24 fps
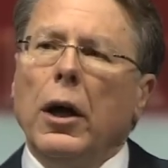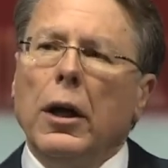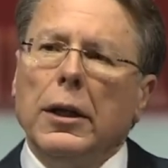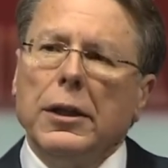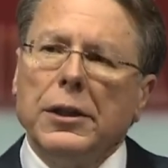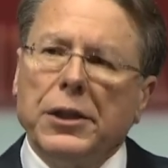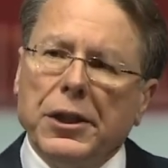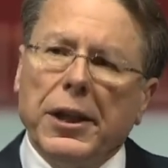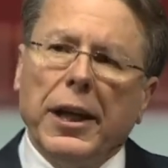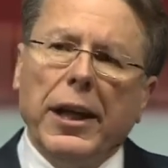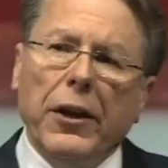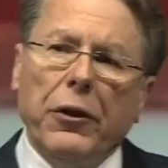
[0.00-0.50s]

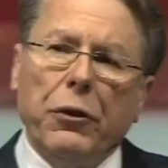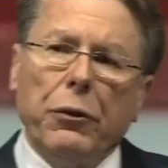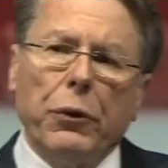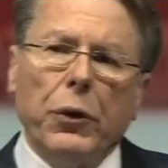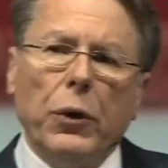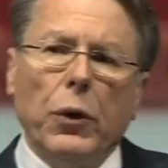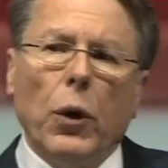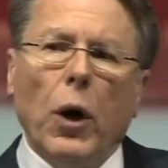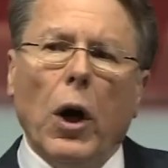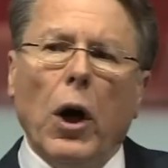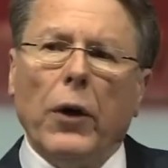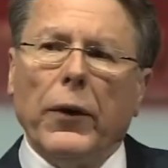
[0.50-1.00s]
see
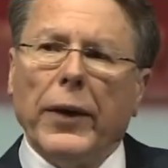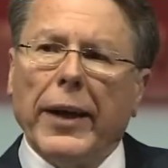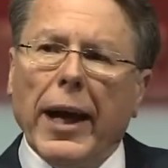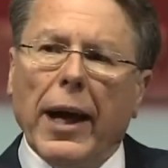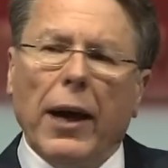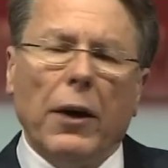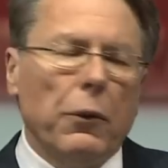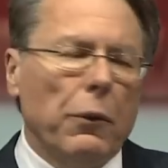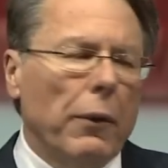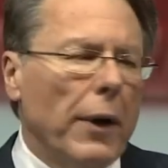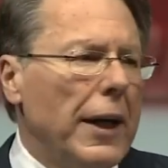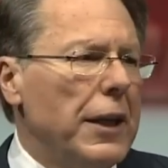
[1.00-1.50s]
through all the
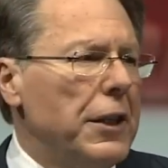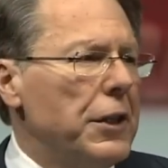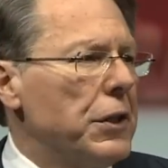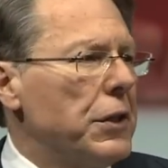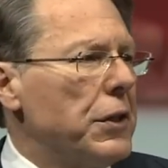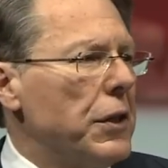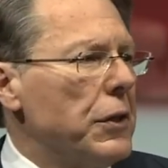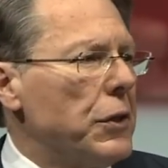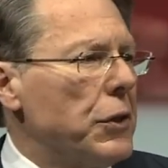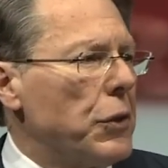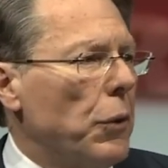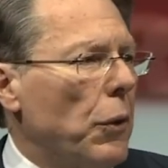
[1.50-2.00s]

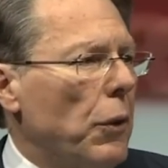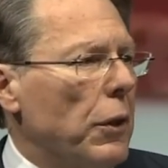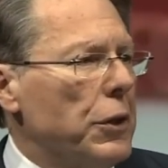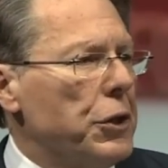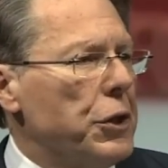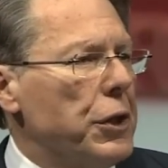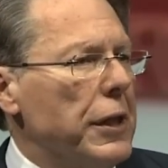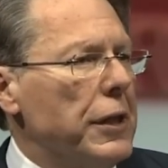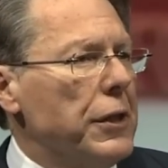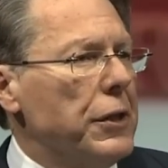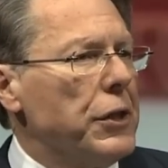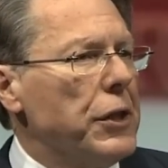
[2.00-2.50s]
outrageous
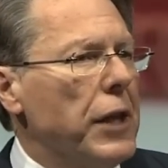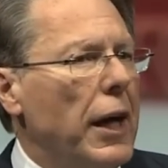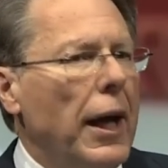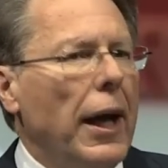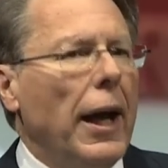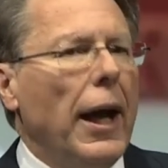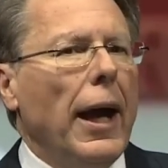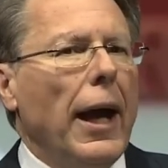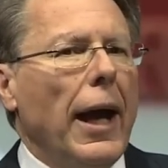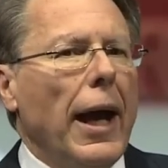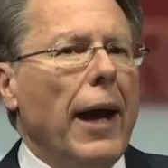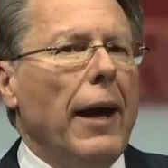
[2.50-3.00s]
distortions,
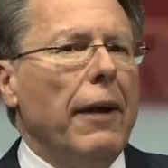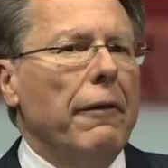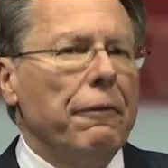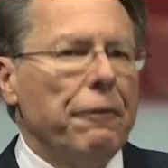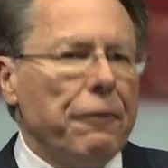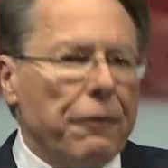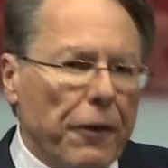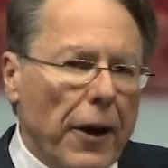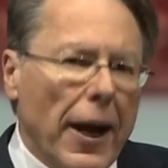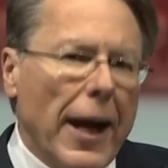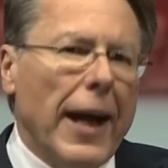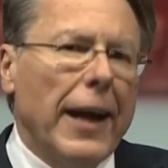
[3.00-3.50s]
and
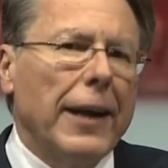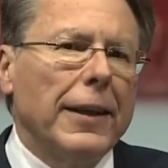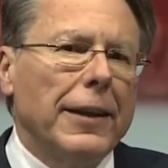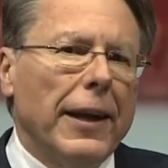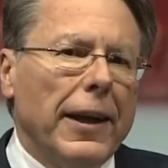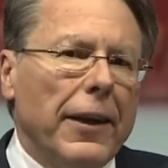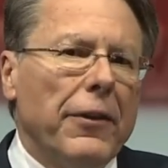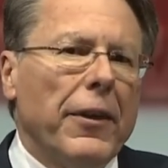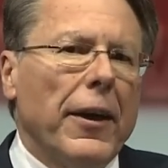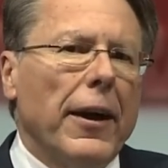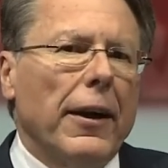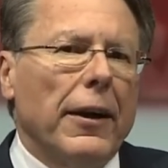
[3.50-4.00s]

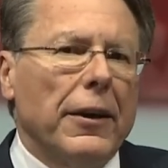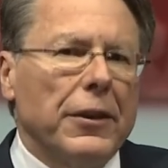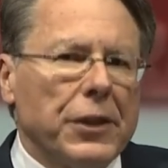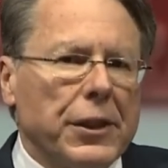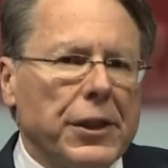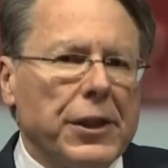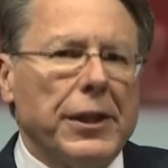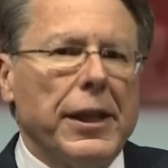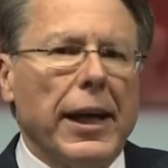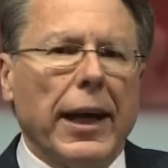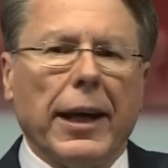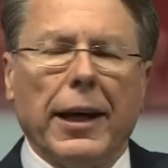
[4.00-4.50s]
frankly, they're
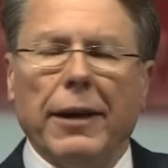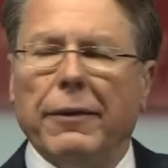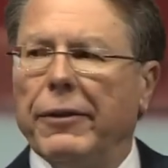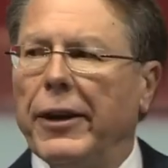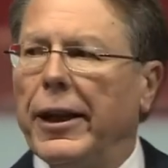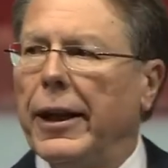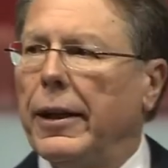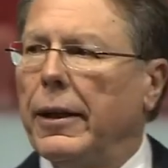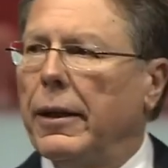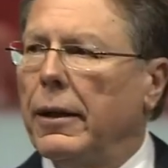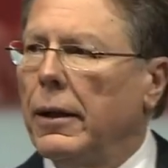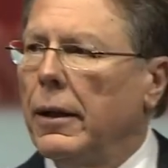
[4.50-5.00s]
sick of
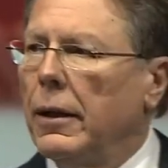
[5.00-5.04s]
it.